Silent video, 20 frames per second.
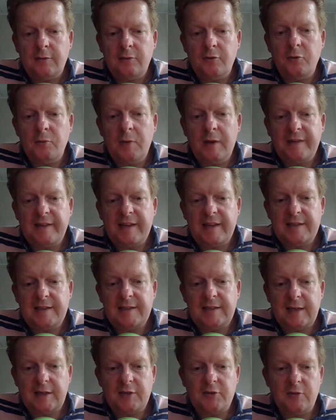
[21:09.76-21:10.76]
do my
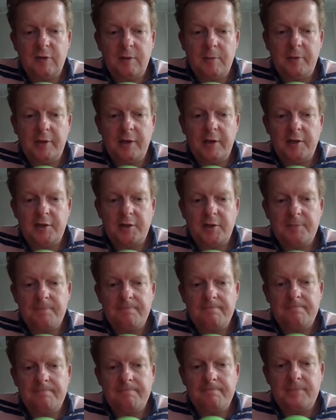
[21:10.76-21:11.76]
tests actually pass?
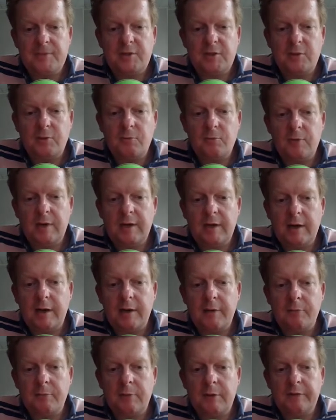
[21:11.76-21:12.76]
So when I
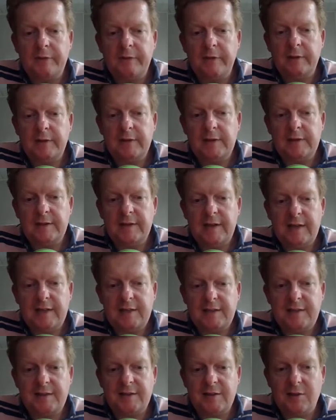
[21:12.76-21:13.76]
run these
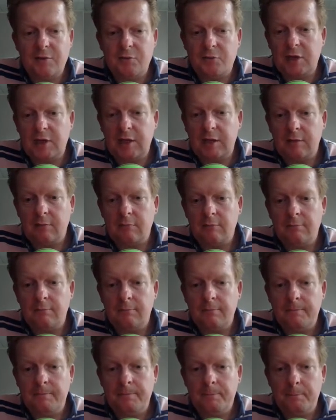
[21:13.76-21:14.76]
tests using
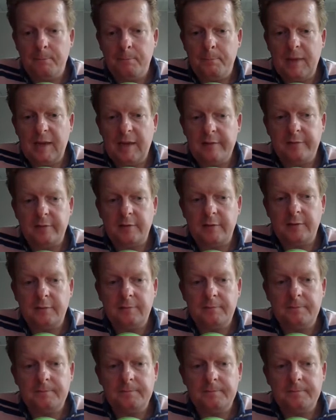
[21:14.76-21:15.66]
Maven,